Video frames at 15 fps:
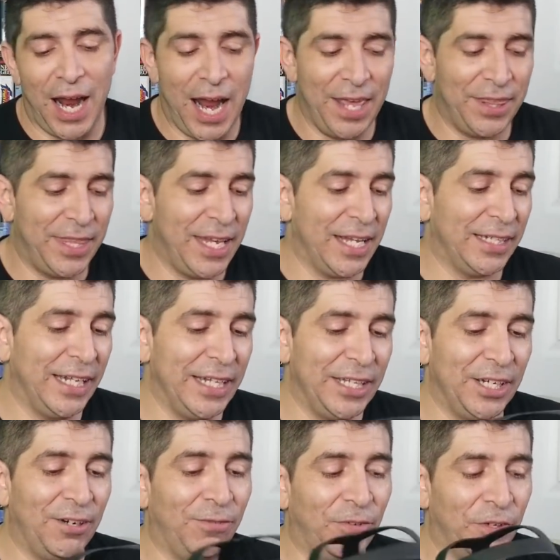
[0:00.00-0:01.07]
I think they
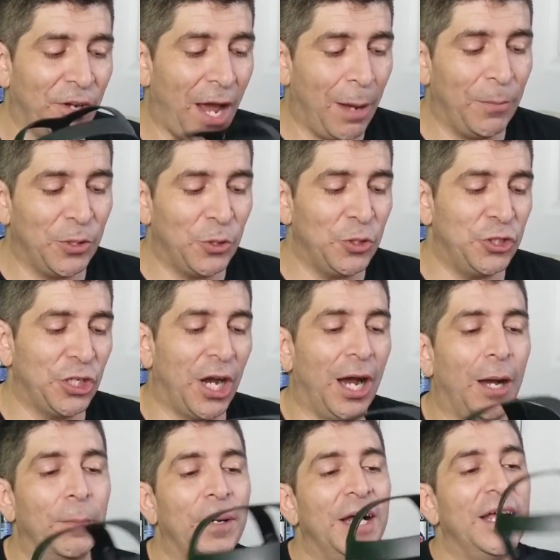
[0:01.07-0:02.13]
did a phenomenal
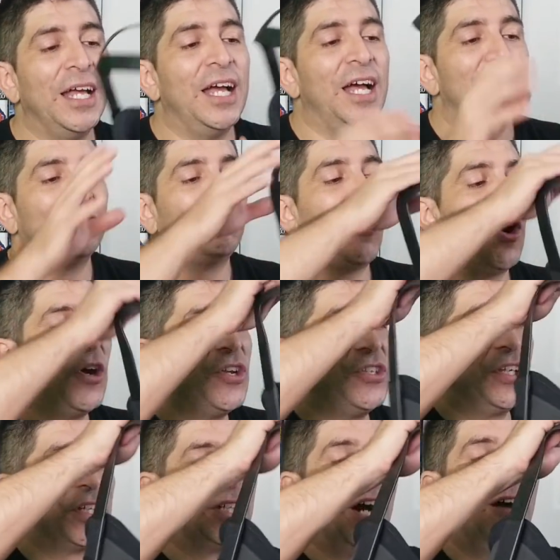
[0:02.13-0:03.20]
job. As far as
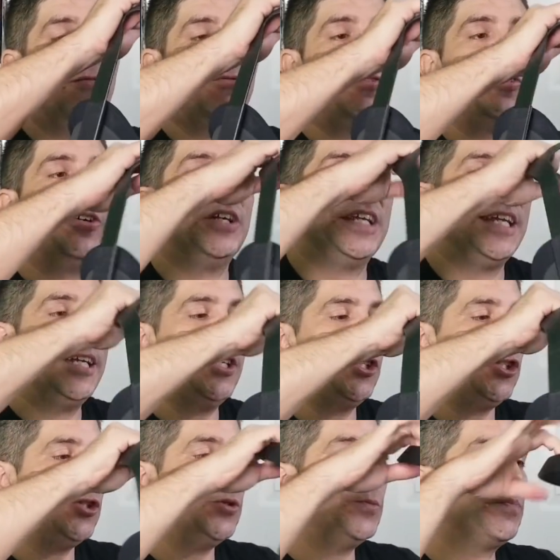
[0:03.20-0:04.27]
the comfort
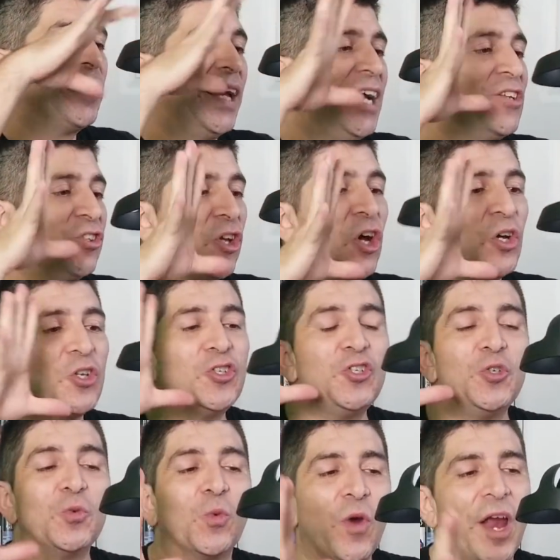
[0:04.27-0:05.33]
issue, as long as
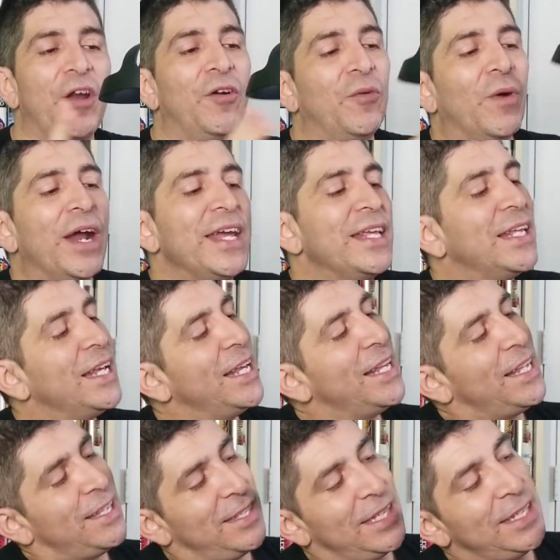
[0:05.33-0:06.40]
you wear it right.
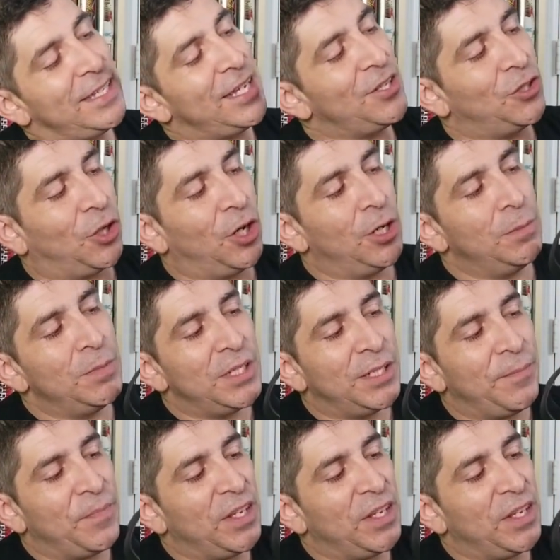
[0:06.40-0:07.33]
See these arms?